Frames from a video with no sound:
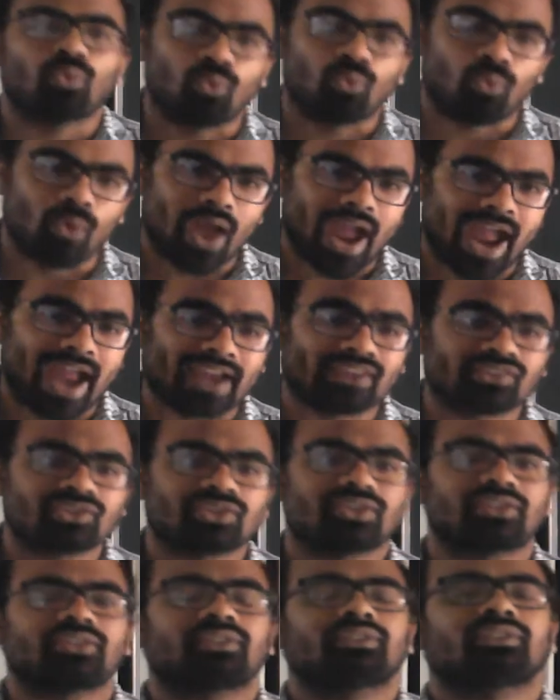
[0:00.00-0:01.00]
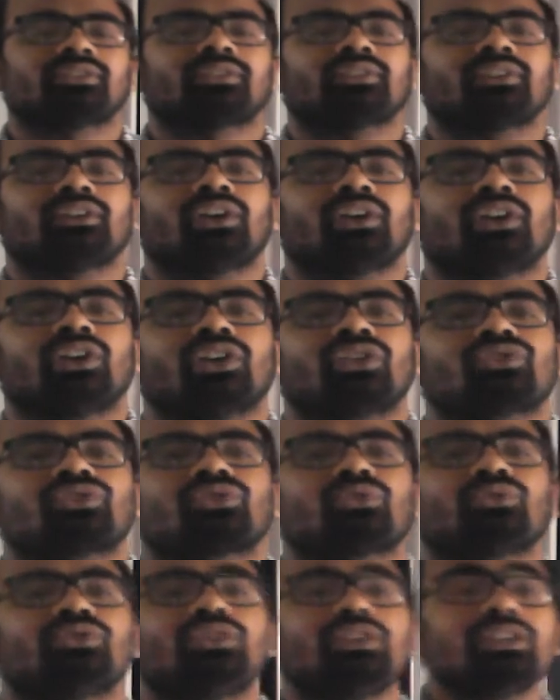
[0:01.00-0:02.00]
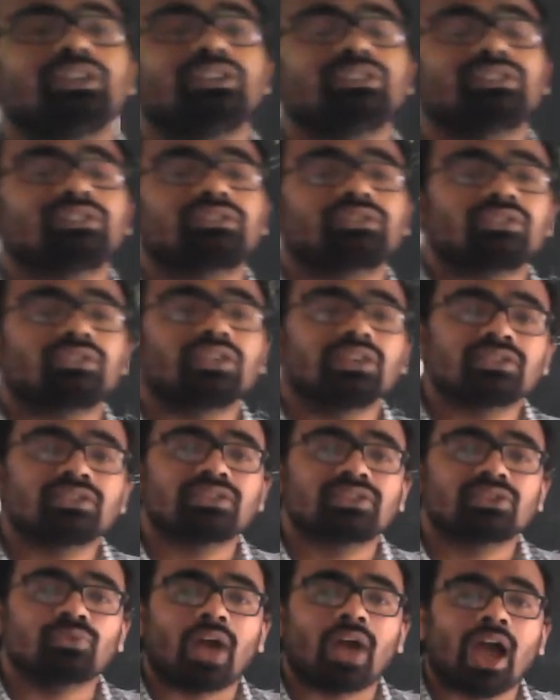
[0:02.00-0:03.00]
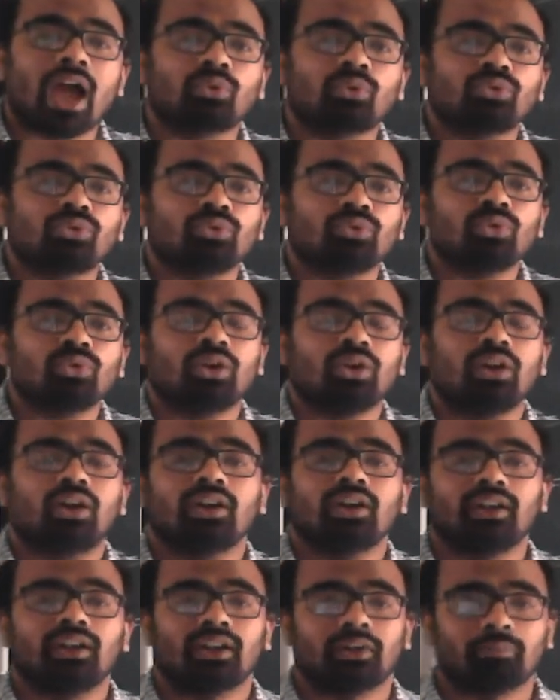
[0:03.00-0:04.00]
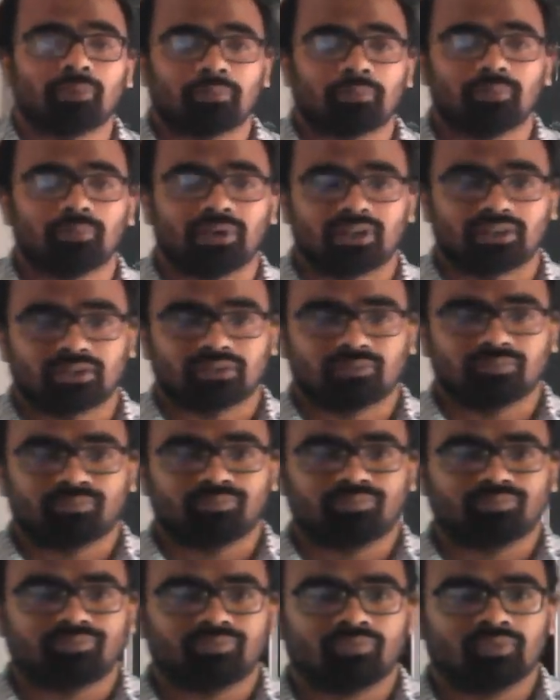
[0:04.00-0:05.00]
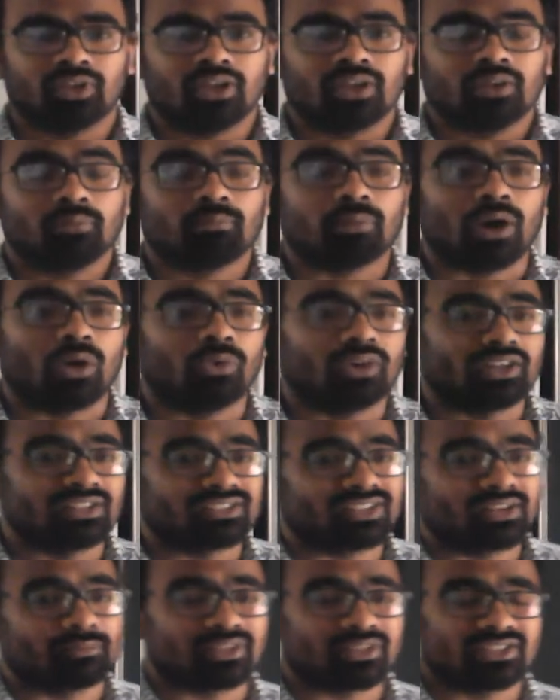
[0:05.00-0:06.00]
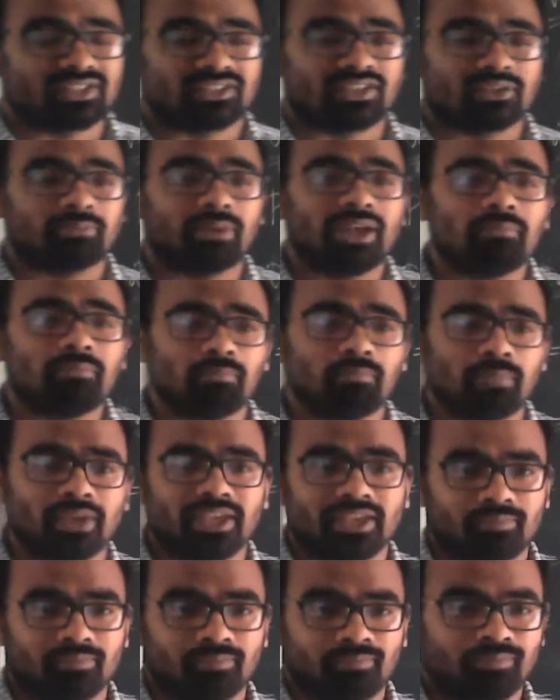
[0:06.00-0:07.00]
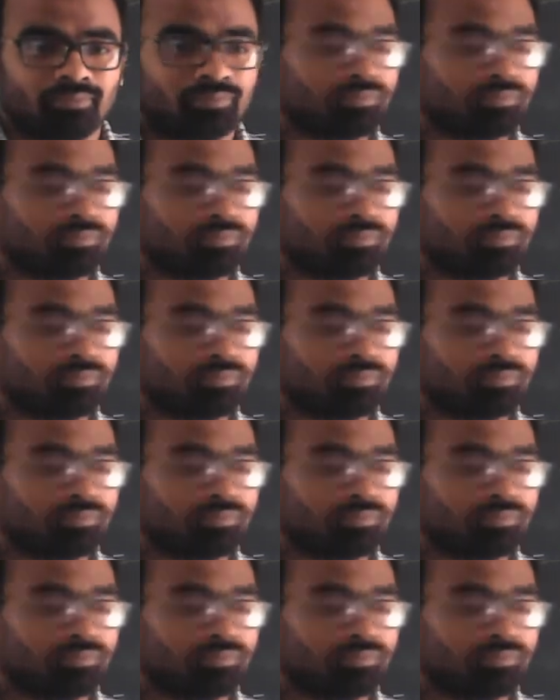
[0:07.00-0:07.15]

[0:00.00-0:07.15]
Watt. So these things you have to remember. Power is represented by P.